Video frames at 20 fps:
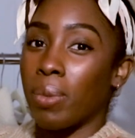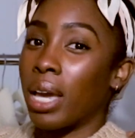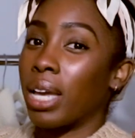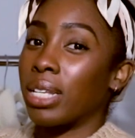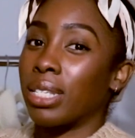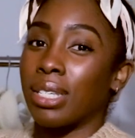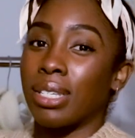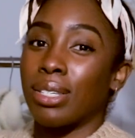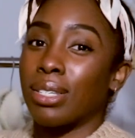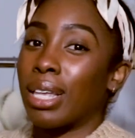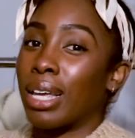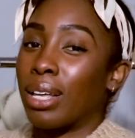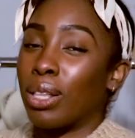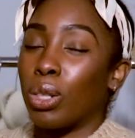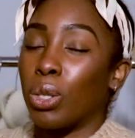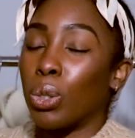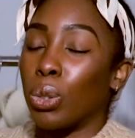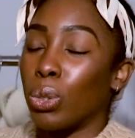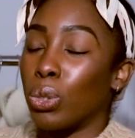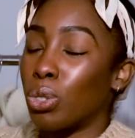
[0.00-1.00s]
I just like
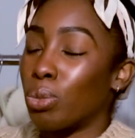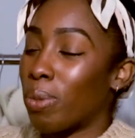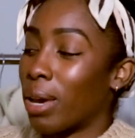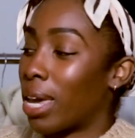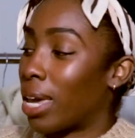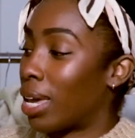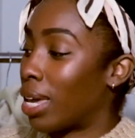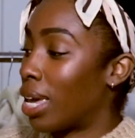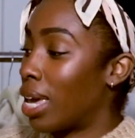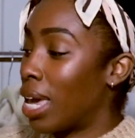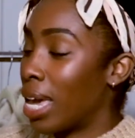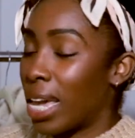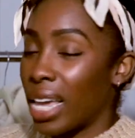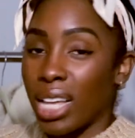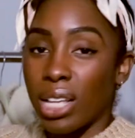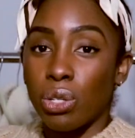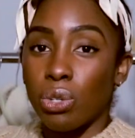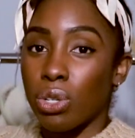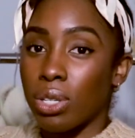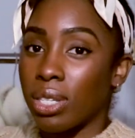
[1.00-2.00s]
lose my
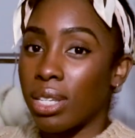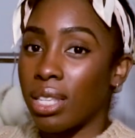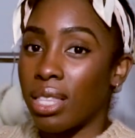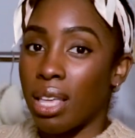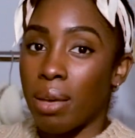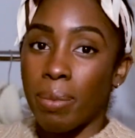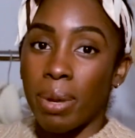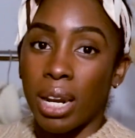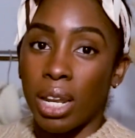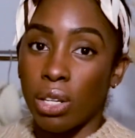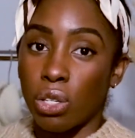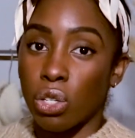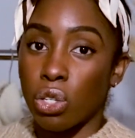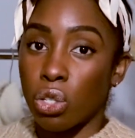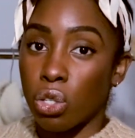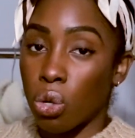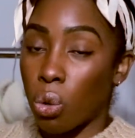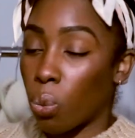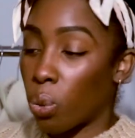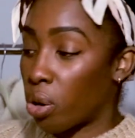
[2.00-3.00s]
interest in them and I just
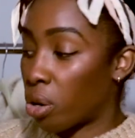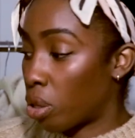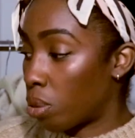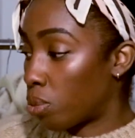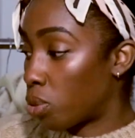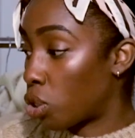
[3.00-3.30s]
don't wear them.